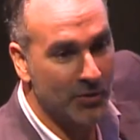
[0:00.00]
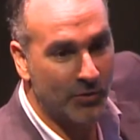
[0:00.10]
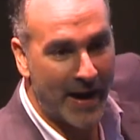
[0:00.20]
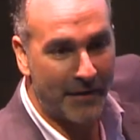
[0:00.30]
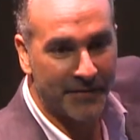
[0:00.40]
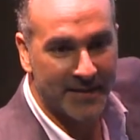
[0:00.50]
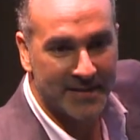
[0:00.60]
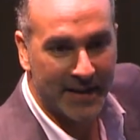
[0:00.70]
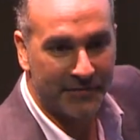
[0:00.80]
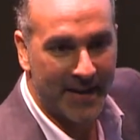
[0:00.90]
graphics,
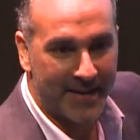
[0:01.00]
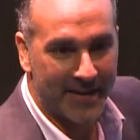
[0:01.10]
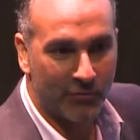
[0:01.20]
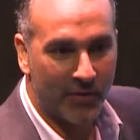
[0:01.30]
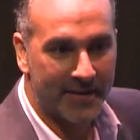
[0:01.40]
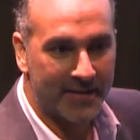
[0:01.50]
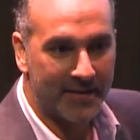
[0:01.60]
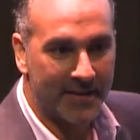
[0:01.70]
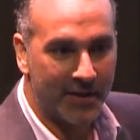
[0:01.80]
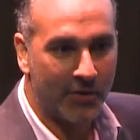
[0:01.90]
they've taken what
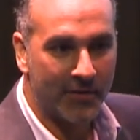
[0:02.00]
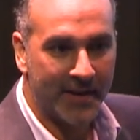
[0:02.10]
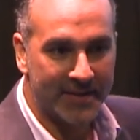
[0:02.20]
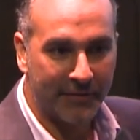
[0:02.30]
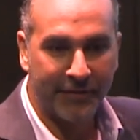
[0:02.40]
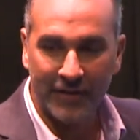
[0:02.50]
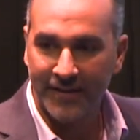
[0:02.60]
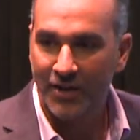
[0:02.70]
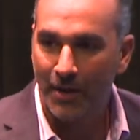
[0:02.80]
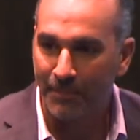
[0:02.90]
is a fairly
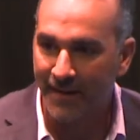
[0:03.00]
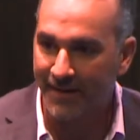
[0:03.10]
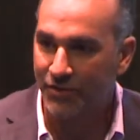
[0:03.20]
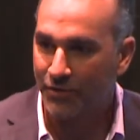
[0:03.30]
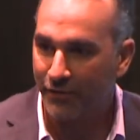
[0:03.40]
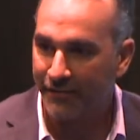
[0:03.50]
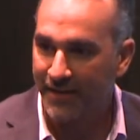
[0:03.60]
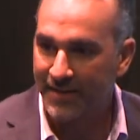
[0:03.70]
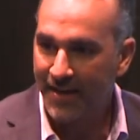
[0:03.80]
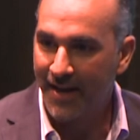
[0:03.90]
complex
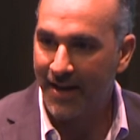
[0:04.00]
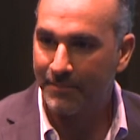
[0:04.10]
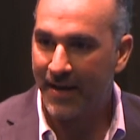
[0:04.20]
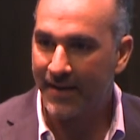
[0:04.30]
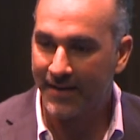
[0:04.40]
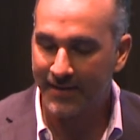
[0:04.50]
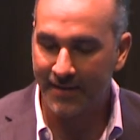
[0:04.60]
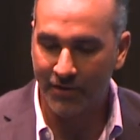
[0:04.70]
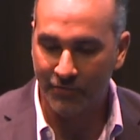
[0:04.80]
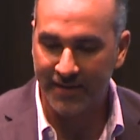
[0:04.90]
service and made
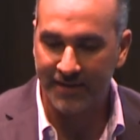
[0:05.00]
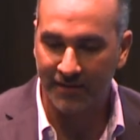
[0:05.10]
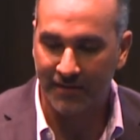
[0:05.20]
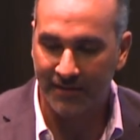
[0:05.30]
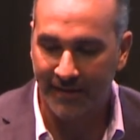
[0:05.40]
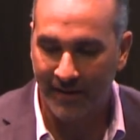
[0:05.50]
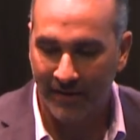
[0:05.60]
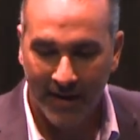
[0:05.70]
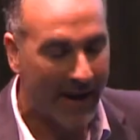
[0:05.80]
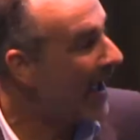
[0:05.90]
it crystal clear.
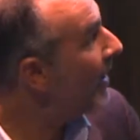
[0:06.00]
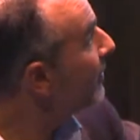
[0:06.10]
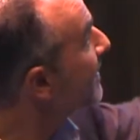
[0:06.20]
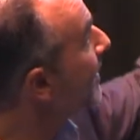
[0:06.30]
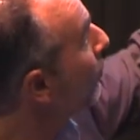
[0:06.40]
How does it